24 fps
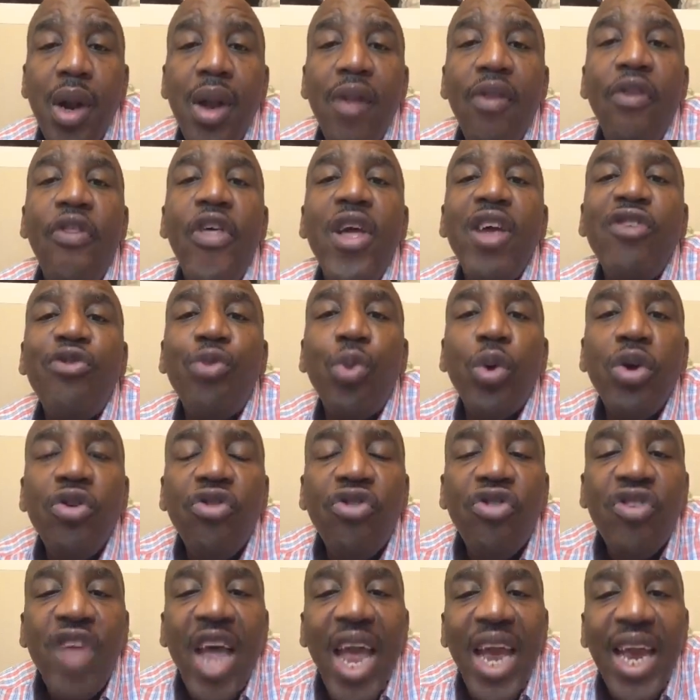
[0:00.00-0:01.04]
This was
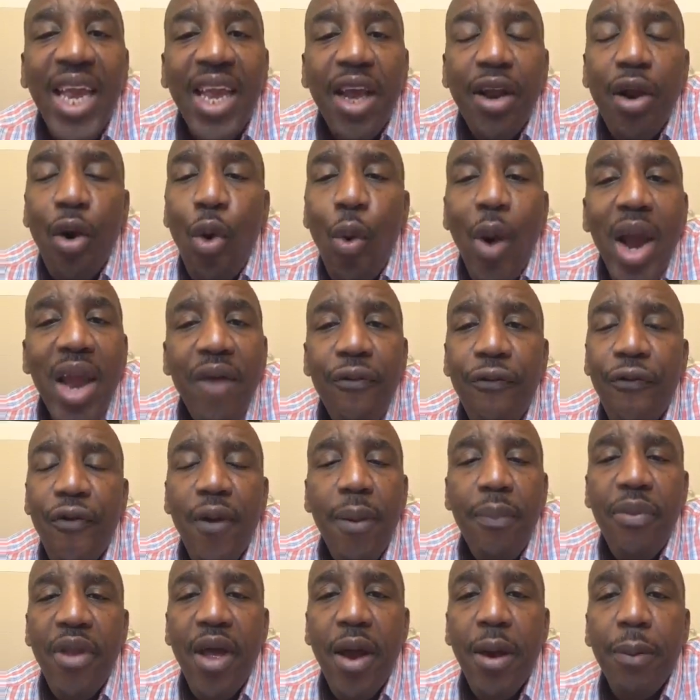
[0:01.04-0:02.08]
taken away
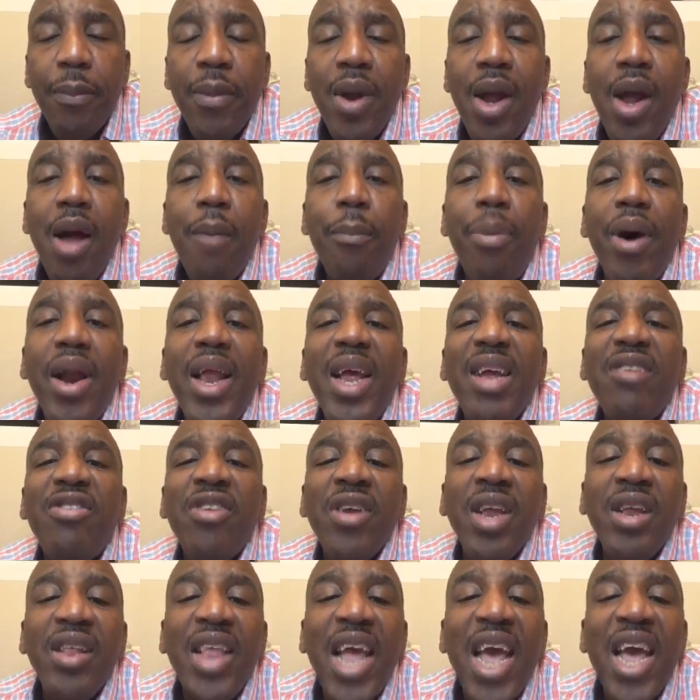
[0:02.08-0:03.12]
from them, but is
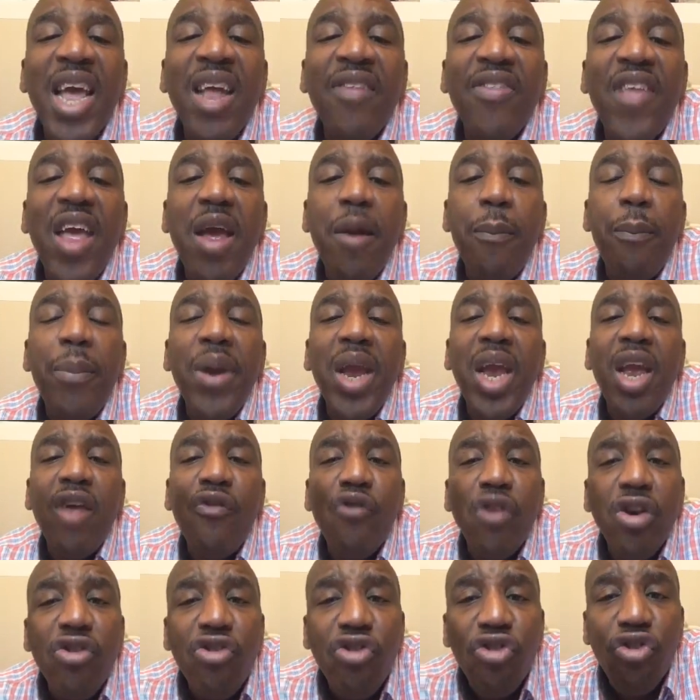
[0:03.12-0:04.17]
they're, they're being
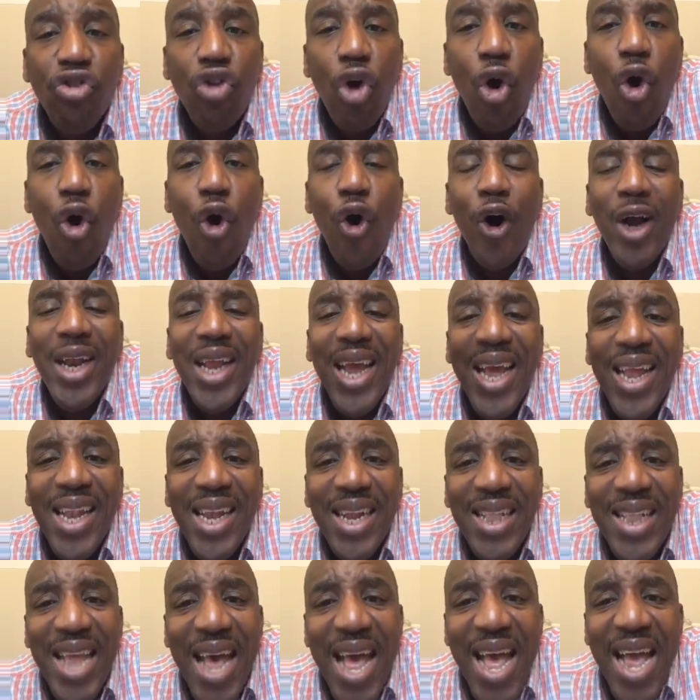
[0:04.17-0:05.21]
restored in a
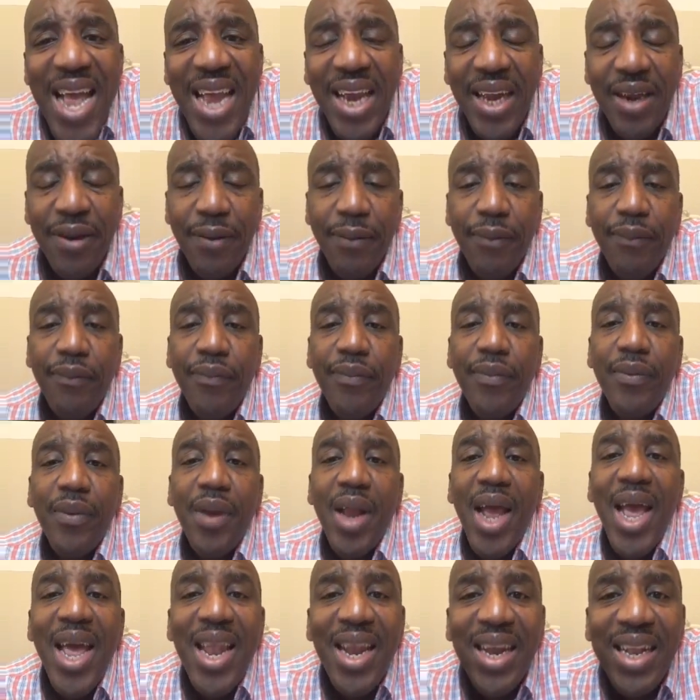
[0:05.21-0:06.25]
day.
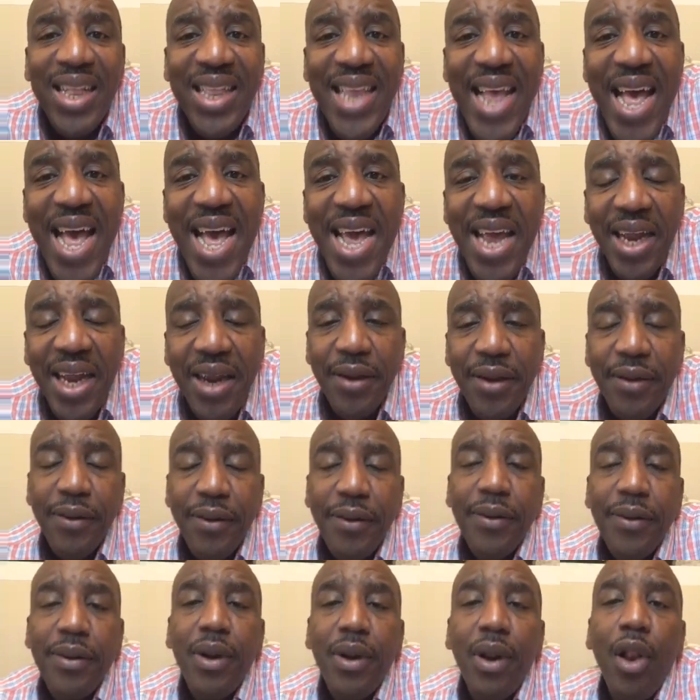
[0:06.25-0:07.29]
In a day.
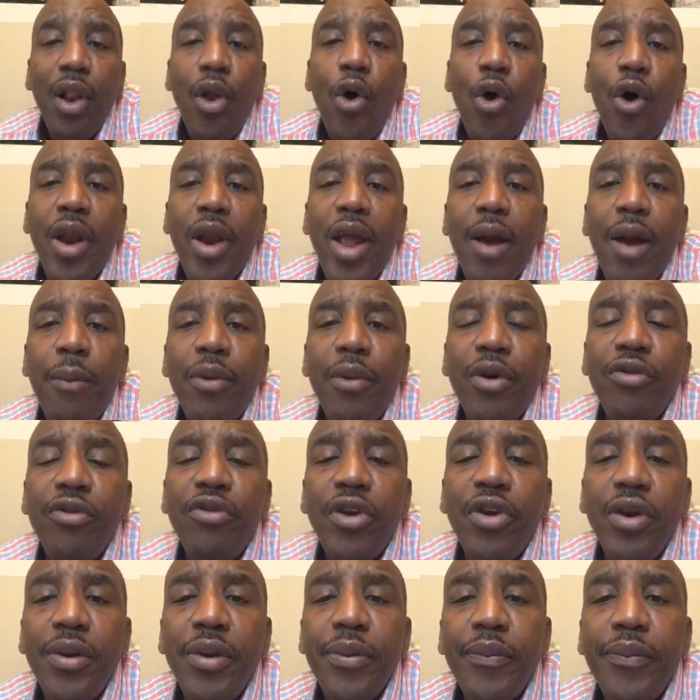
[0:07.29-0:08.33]
Lord, have
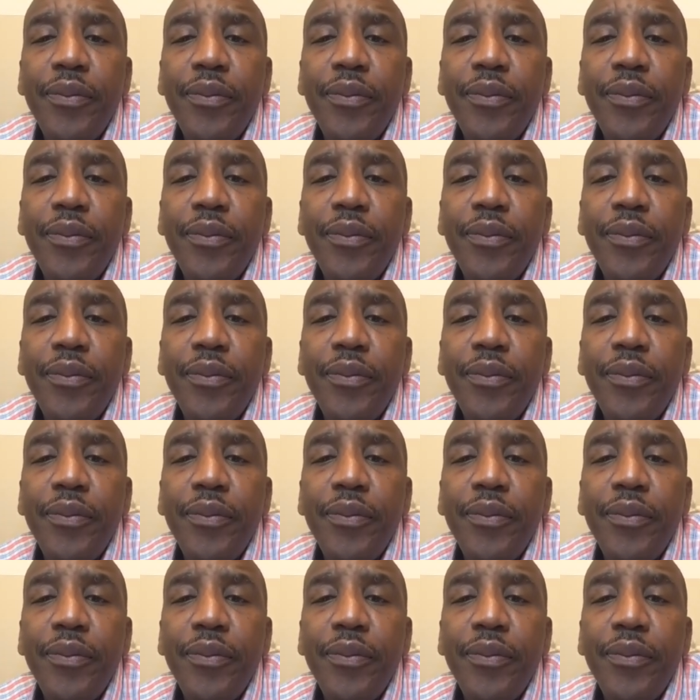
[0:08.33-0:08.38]
mercy.